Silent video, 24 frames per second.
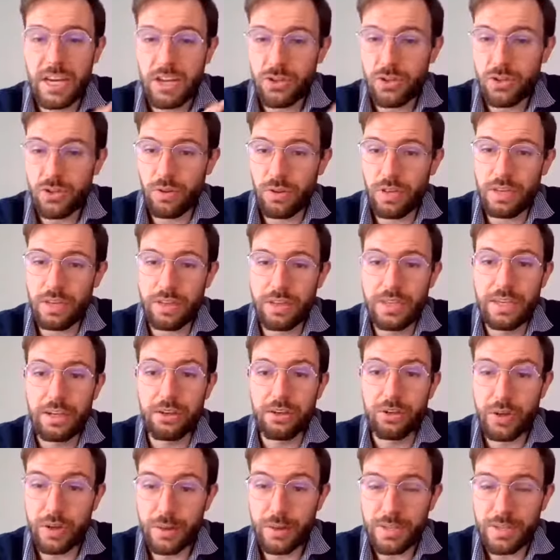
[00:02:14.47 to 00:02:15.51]
make sure that the
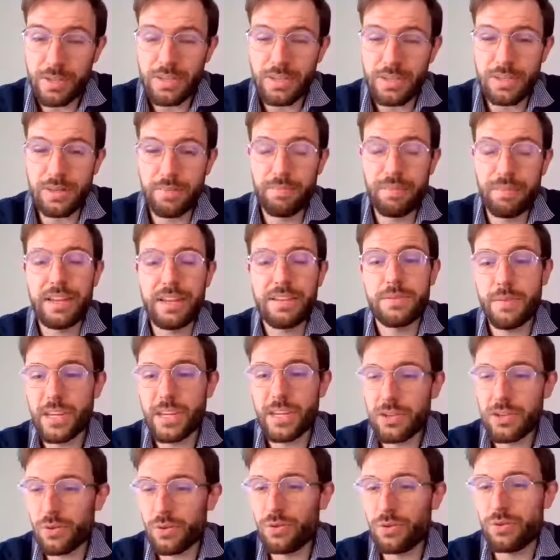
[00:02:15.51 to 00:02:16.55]
agreement is in place,
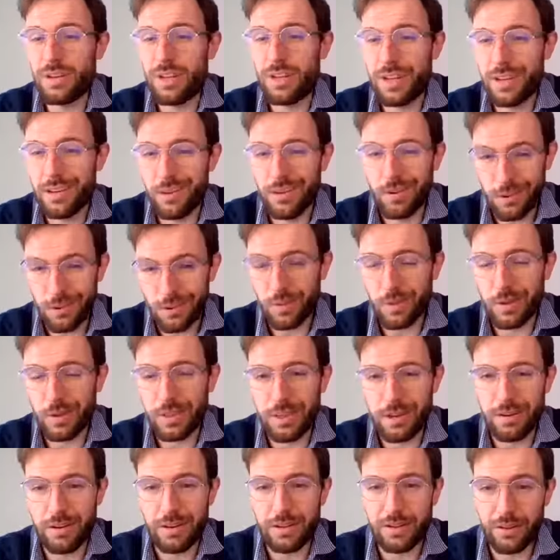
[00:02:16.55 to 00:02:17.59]
make sure your client knows what
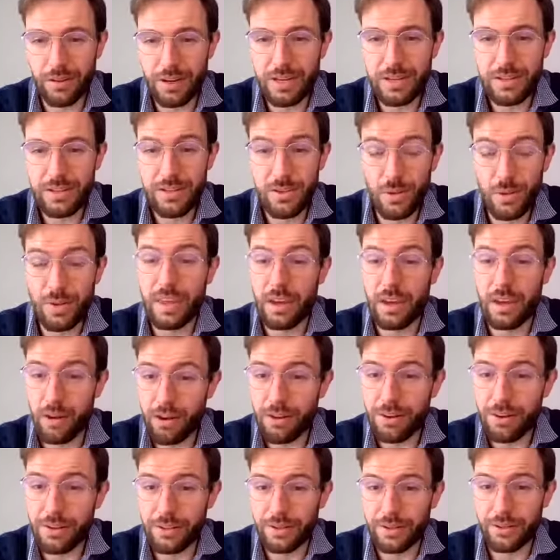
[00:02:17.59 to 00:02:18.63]
they're agreeing to and they
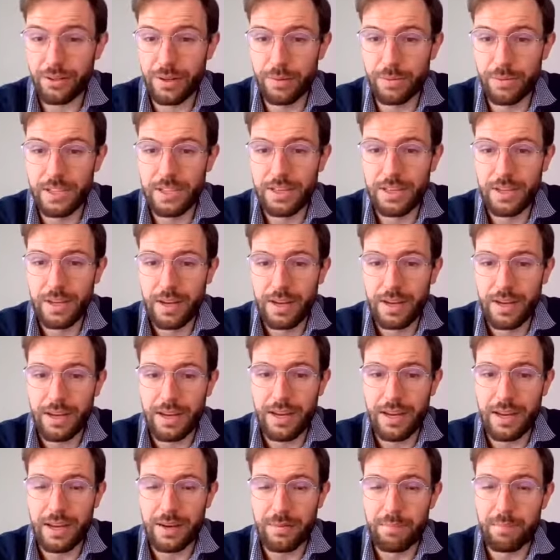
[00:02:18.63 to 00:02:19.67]
are in agreement.
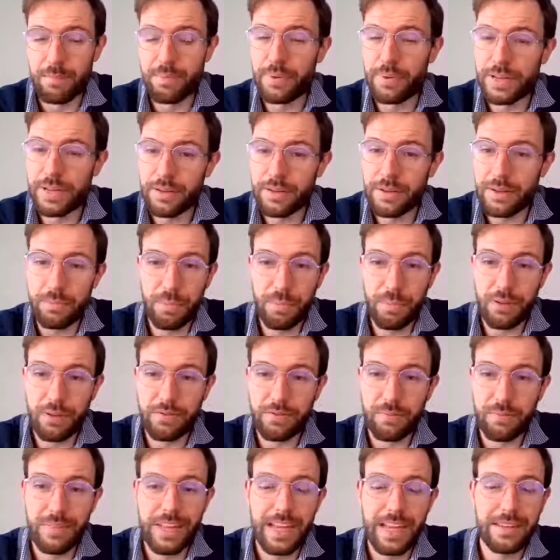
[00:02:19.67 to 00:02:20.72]
But apart
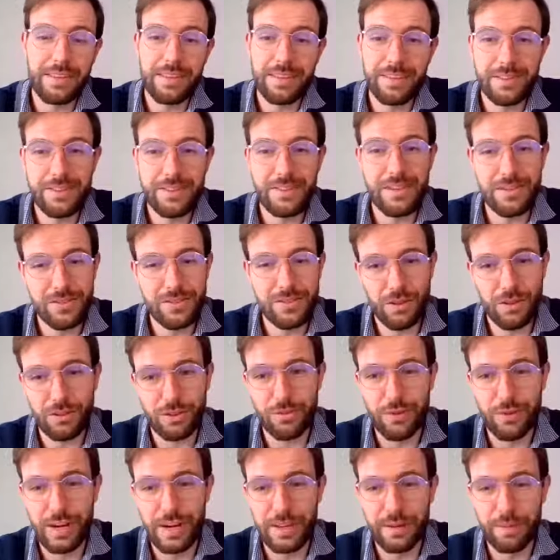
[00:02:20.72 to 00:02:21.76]
from that, there's
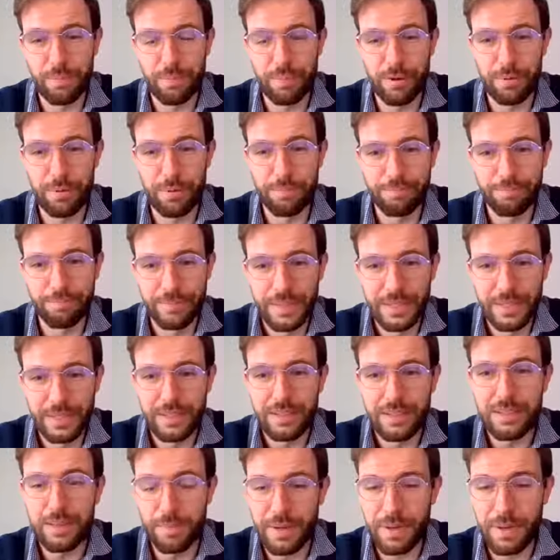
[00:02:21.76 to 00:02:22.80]
not really a problem,
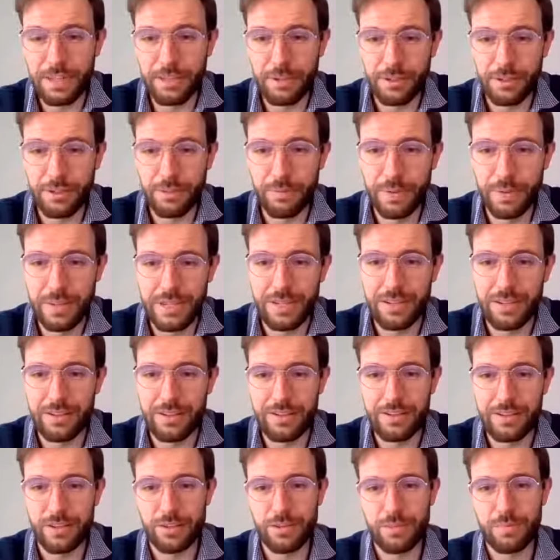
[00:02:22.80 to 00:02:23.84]
depending on the particular
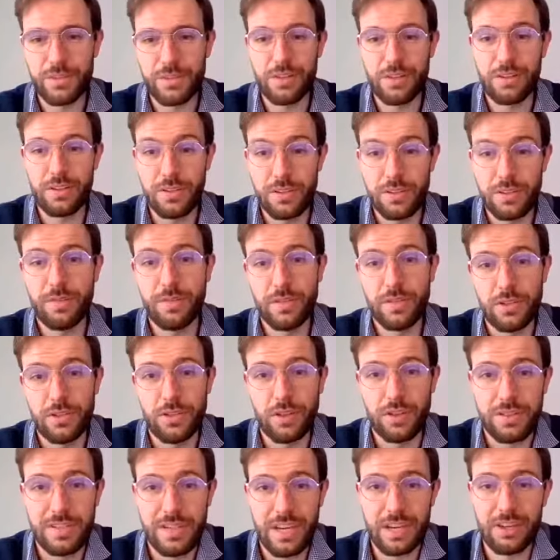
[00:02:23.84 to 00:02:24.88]
circumstances of the
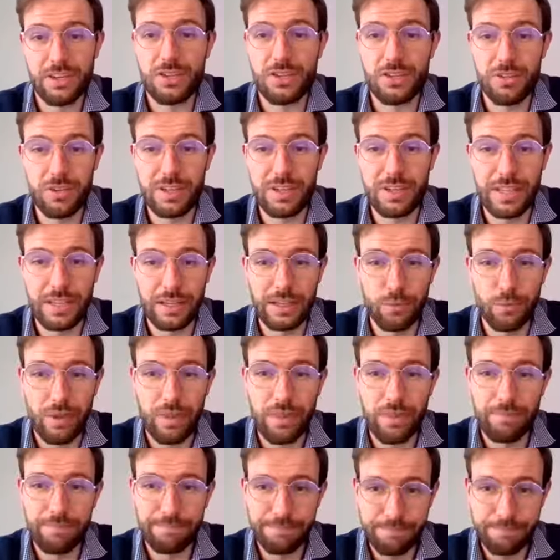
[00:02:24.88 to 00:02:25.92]
transaction you're dealing
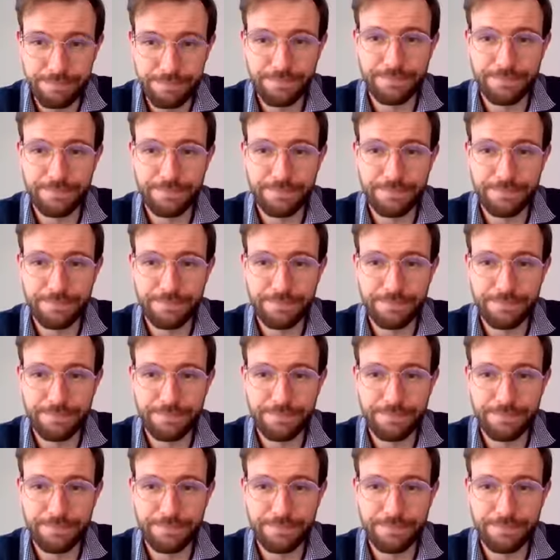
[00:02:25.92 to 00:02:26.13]
with.